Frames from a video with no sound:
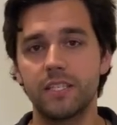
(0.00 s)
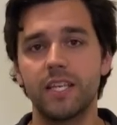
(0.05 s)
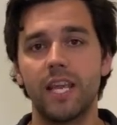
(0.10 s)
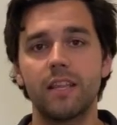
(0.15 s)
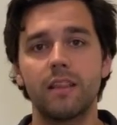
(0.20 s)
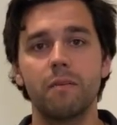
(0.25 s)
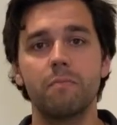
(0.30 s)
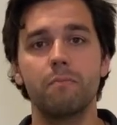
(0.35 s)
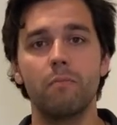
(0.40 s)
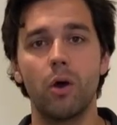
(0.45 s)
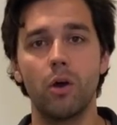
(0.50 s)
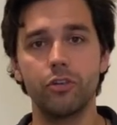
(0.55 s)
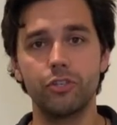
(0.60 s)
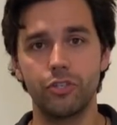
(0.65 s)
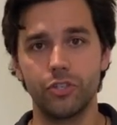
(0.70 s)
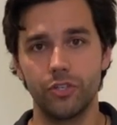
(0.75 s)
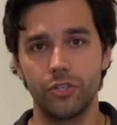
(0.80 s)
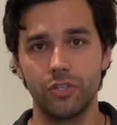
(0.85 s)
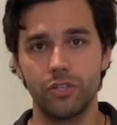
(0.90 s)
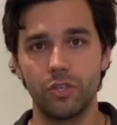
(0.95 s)
get the
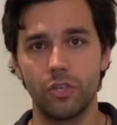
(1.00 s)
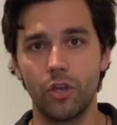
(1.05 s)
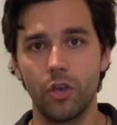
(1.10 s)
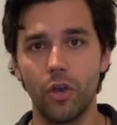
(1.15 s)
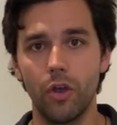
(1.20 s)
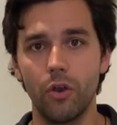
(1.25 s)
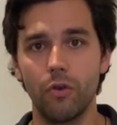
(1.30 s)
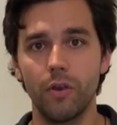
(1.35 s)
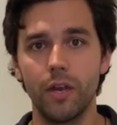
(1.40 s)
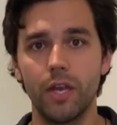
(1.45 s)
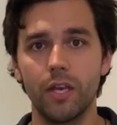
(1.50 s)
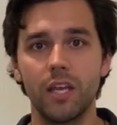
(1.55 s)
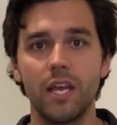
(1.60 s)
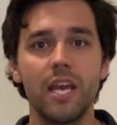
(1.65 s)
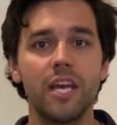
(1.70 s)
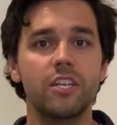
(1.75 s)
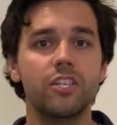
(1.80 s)
motions occurring,